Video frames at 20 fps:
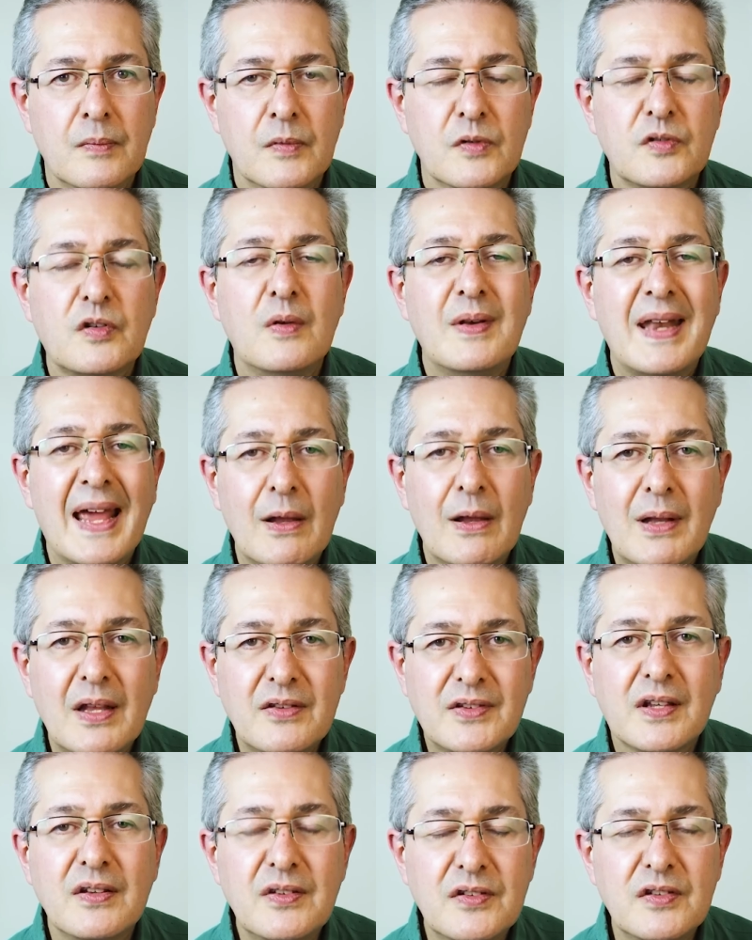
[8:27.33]
So now
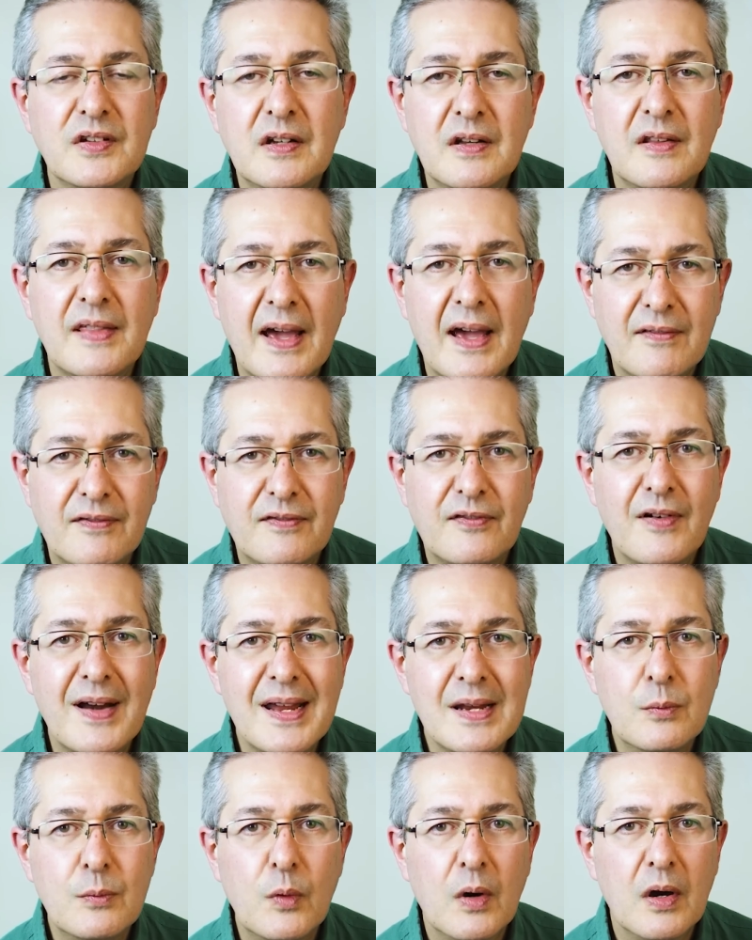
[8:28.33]
let's consider that
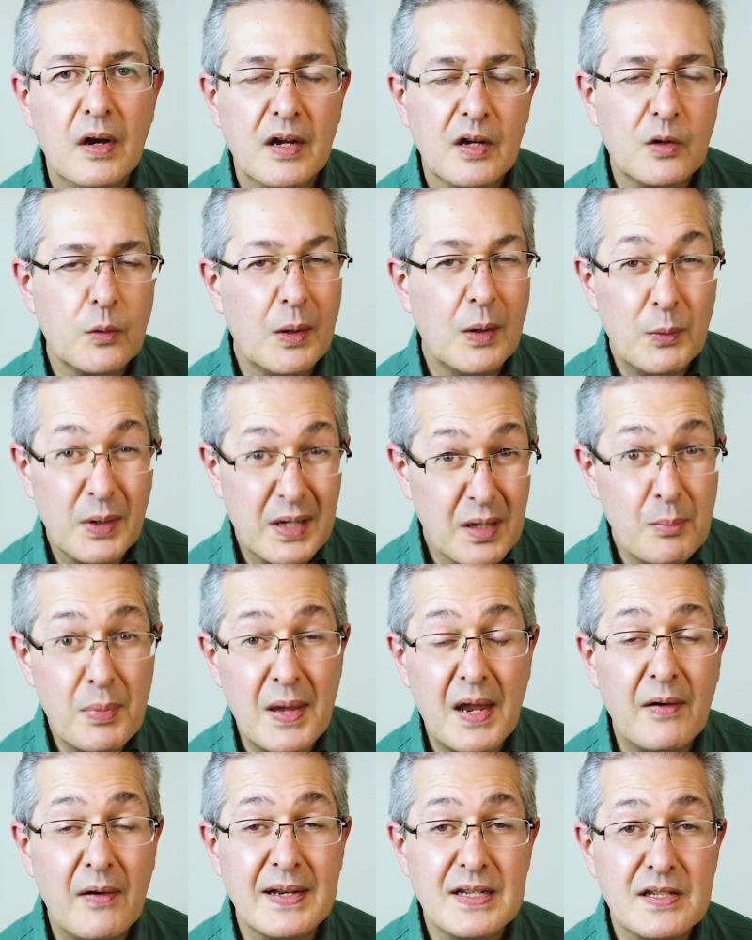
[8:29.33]
framework when we're
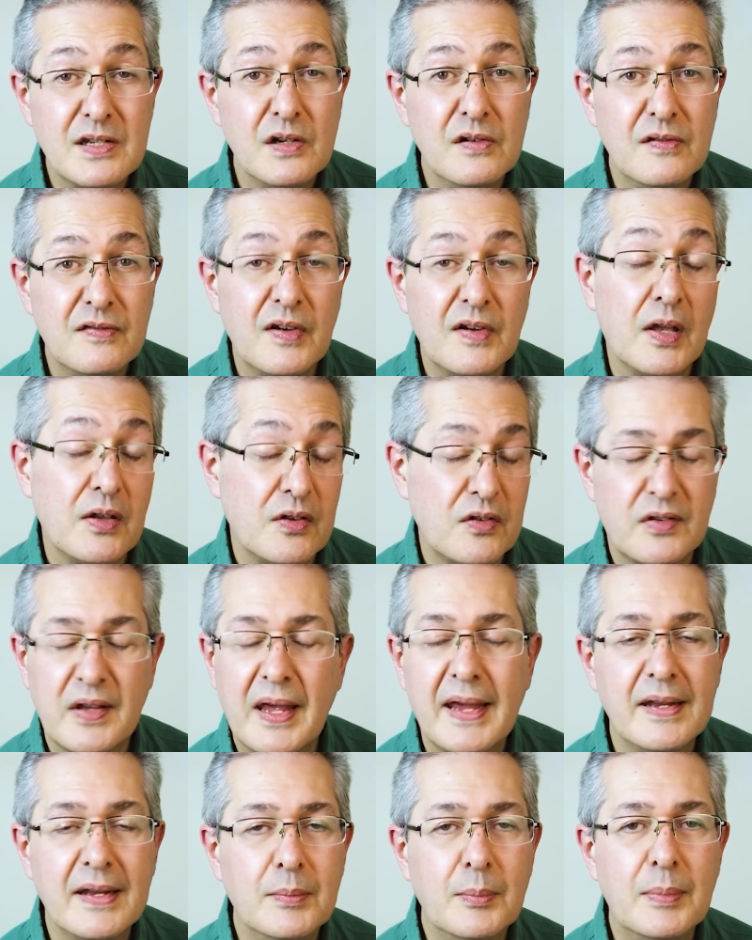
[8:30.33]
comparing two funds,
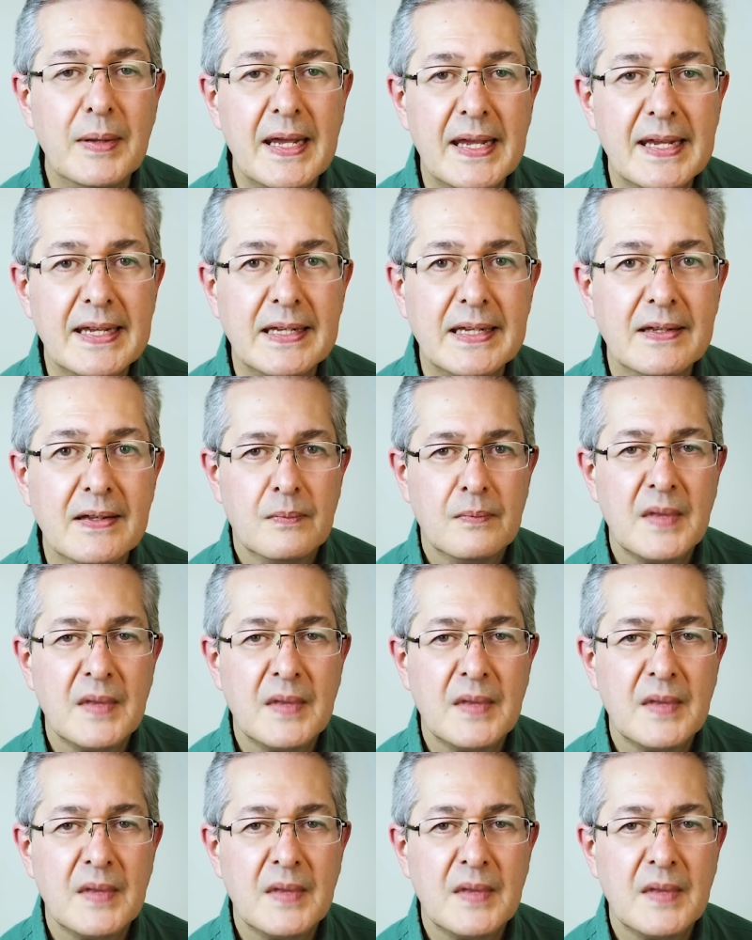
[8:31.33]
A and B.